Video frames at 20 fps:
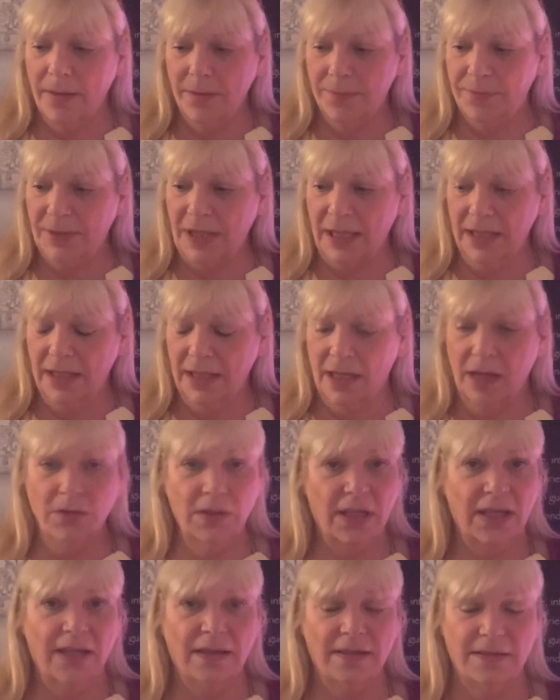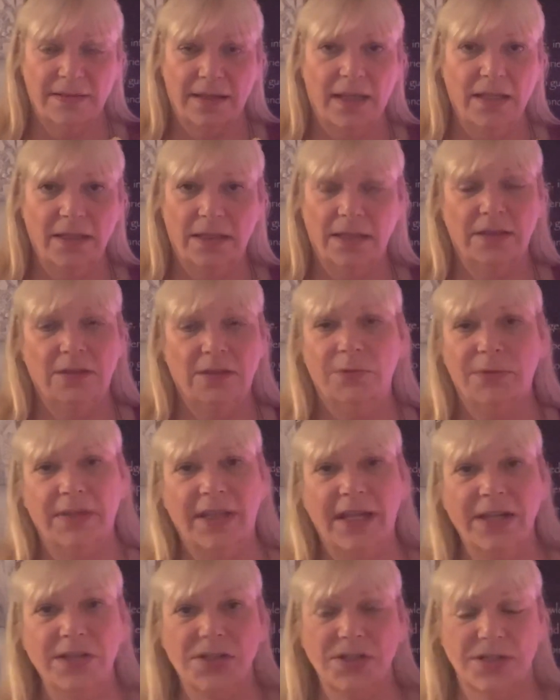playing out, like I said, in the
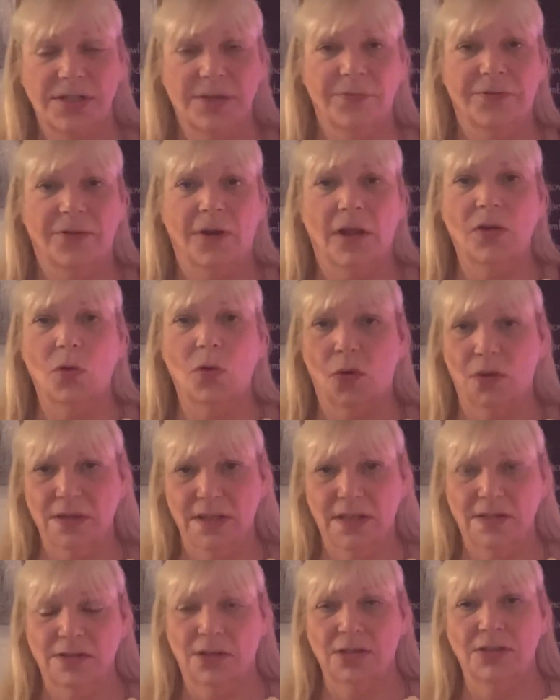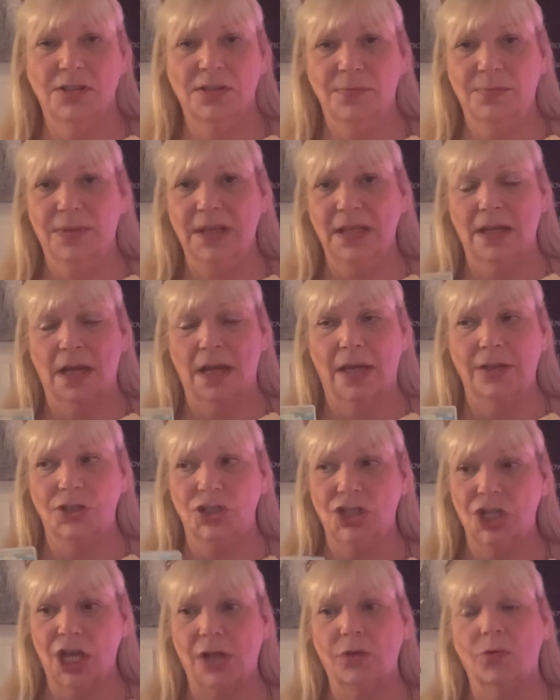relationship front, or this could just be a
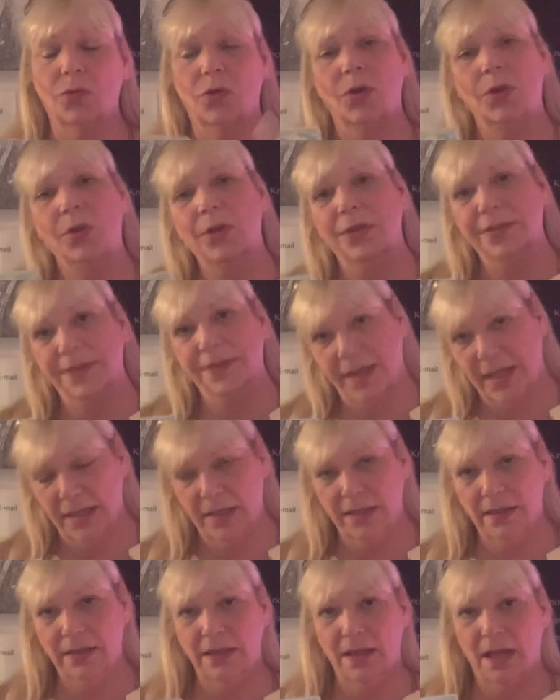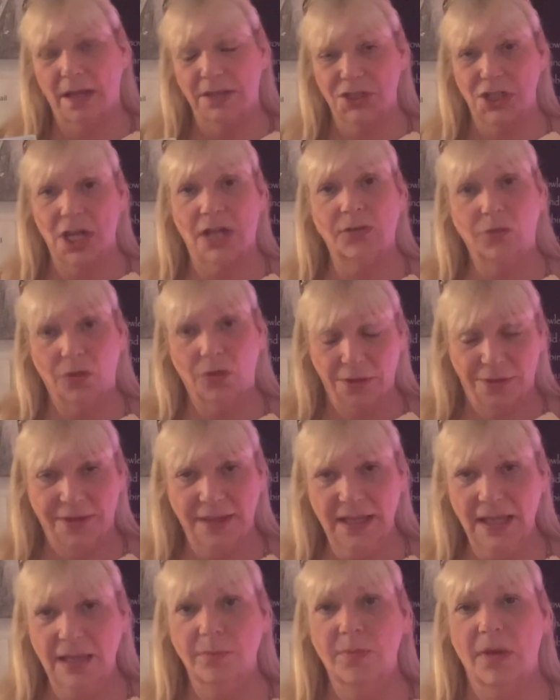general thing, a general
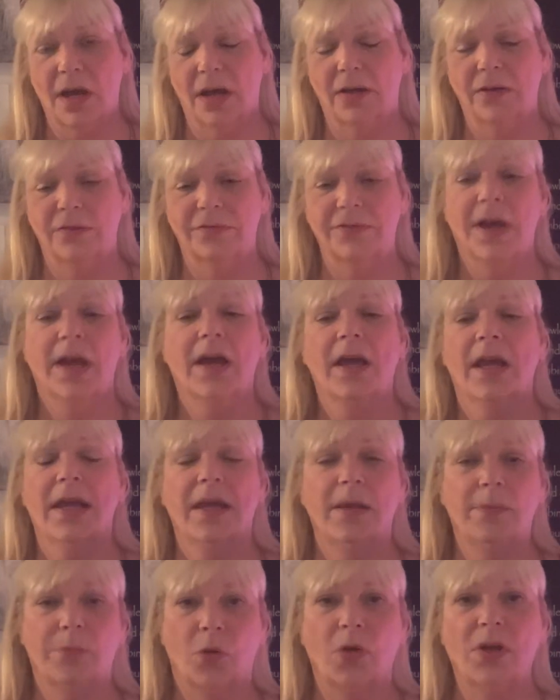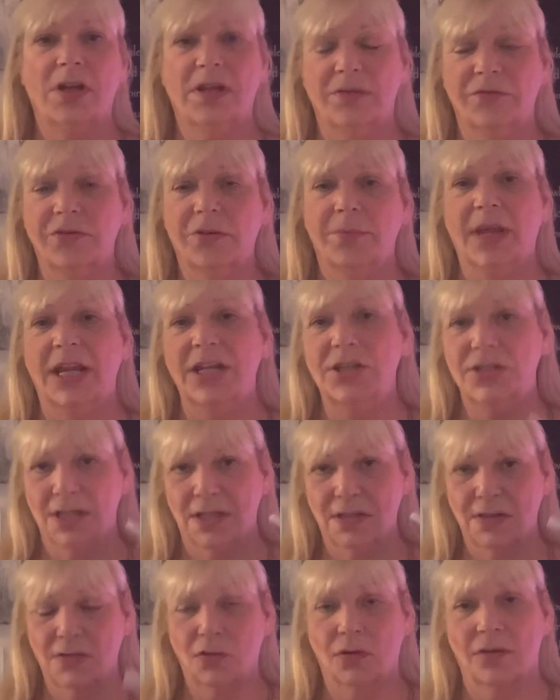theme of important
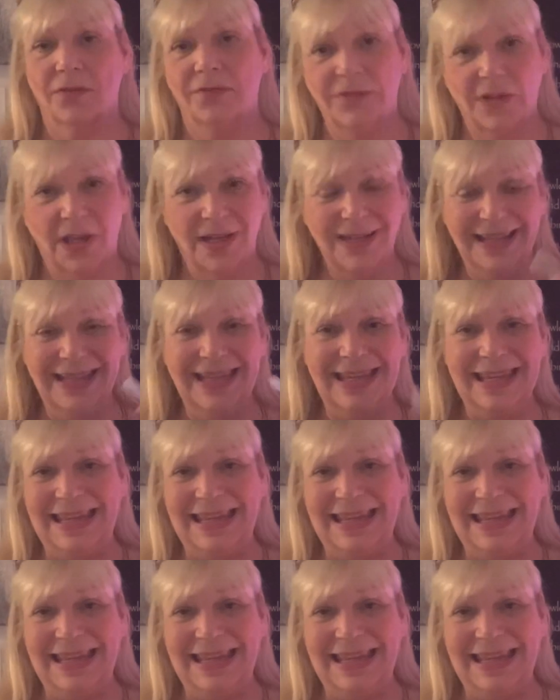information sort of flooding